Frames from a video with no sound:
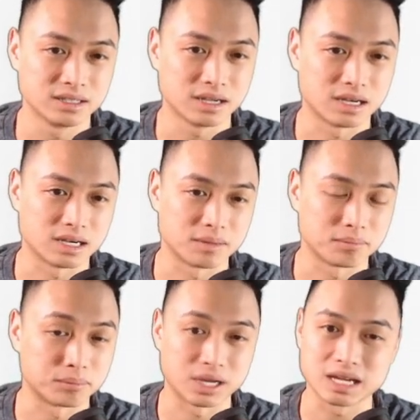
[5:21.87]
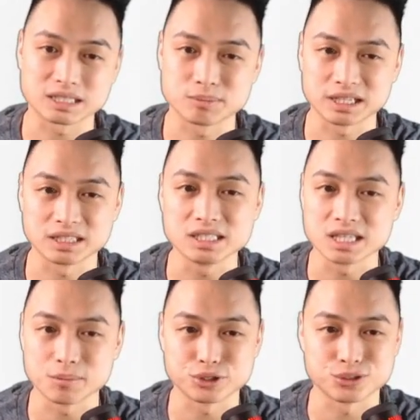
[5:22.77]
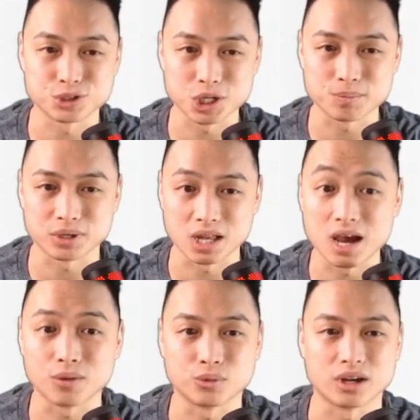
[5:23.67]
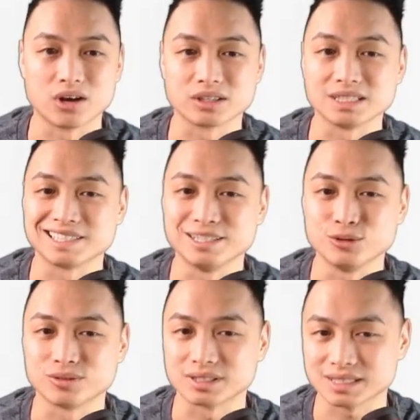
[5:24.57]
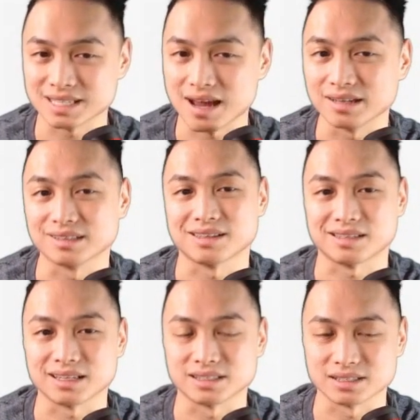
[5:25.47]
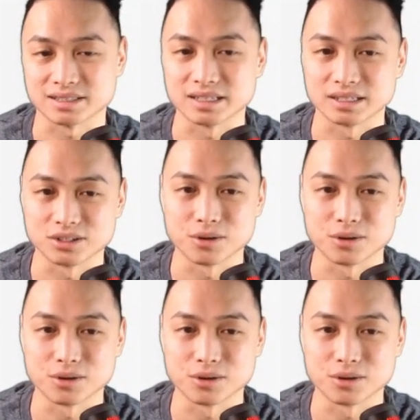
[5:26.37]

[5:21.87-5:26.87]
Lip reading: But I expect these numbers to jump a lot with all these new signing that they just did.